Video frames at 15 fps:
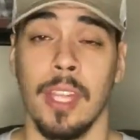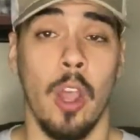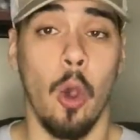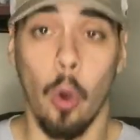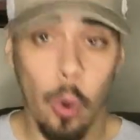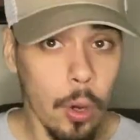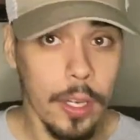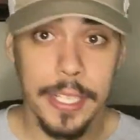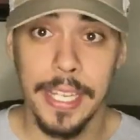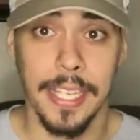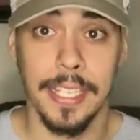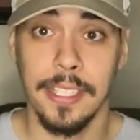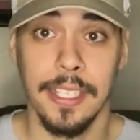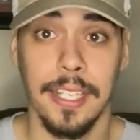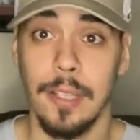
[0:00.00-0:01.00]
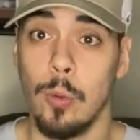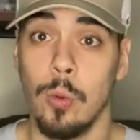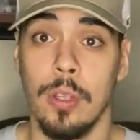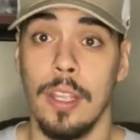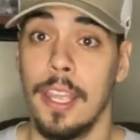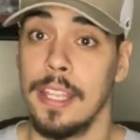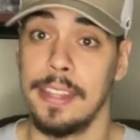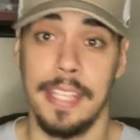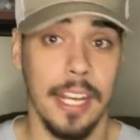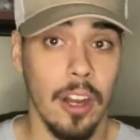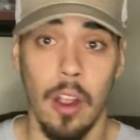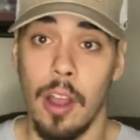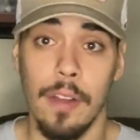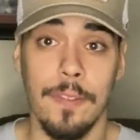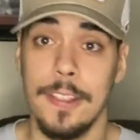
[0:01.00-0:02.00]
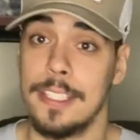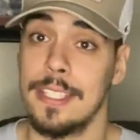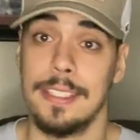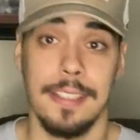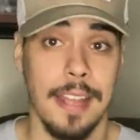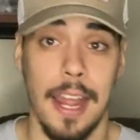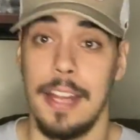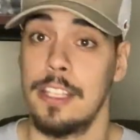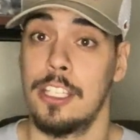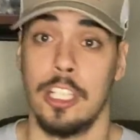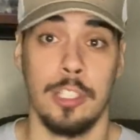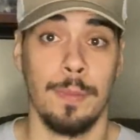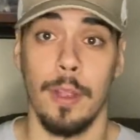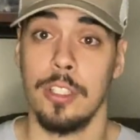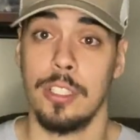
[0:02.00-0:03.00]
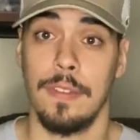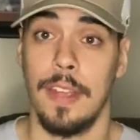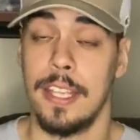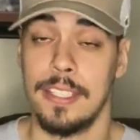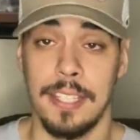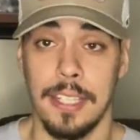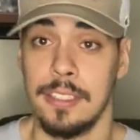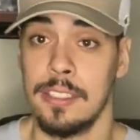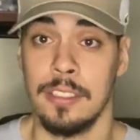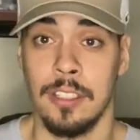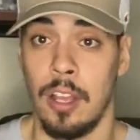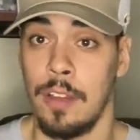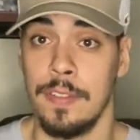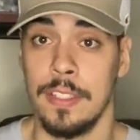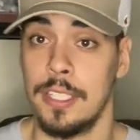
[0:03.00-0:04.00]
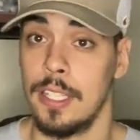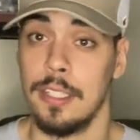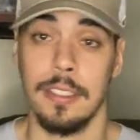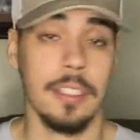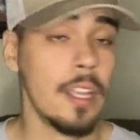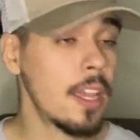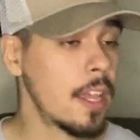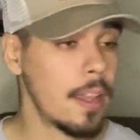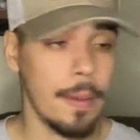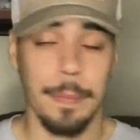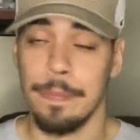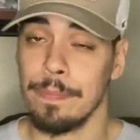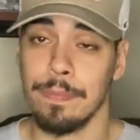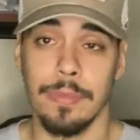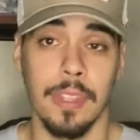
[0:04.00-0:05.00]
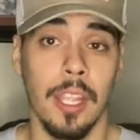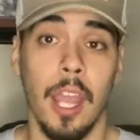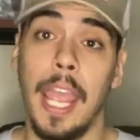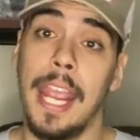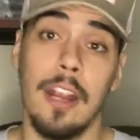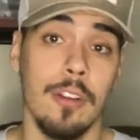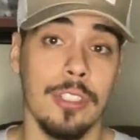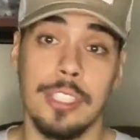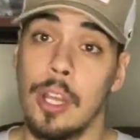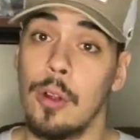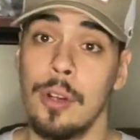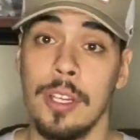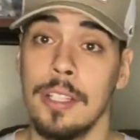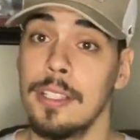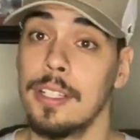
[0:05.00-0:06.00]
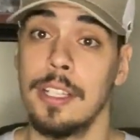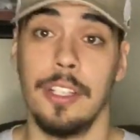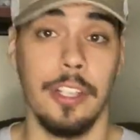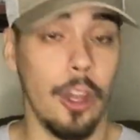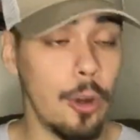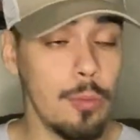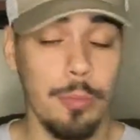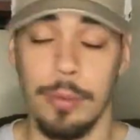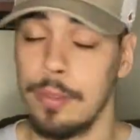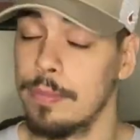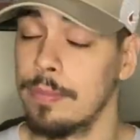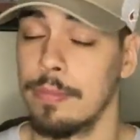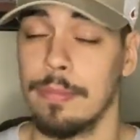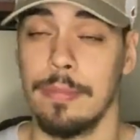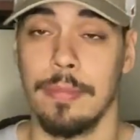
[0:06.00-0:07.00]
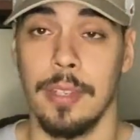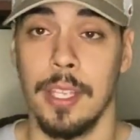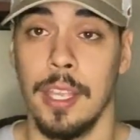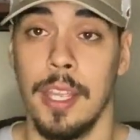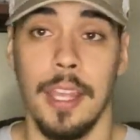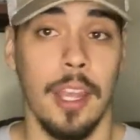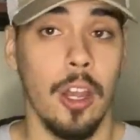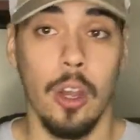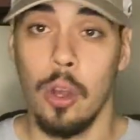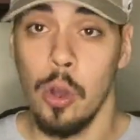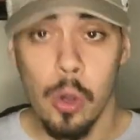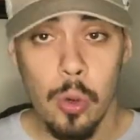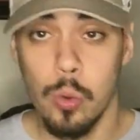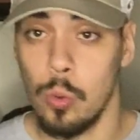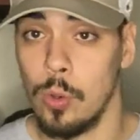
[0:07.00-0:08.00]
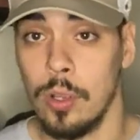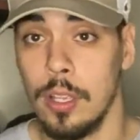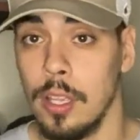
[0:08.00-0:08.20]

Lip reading: Oregon, their offense is not as explosive as Texas' offense is. Arizona, nope. Who?